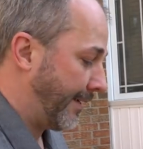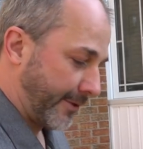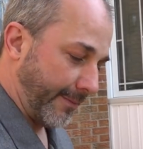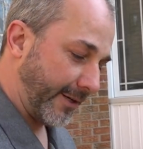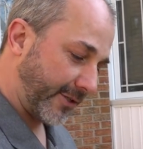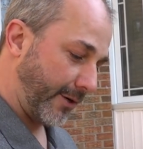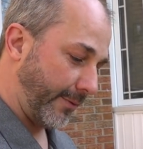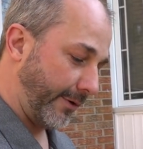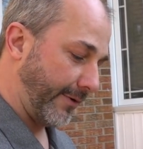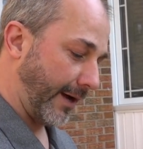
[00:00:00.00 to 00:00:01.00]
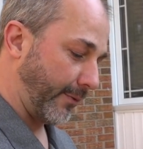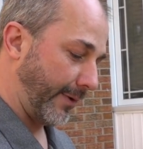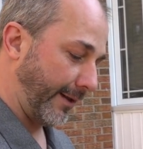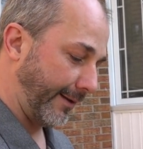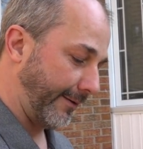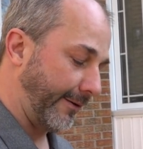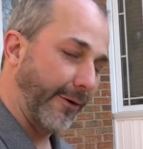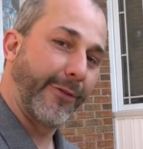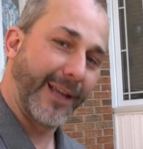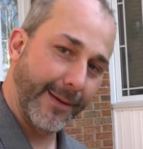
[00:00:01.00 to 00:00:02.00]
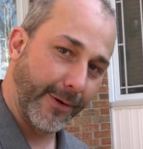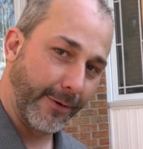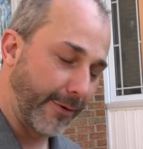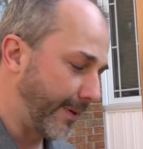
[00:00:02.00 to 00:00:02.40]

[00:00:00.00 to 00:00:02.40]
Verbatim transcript: So make sure when you've got a railing and you're thinking about older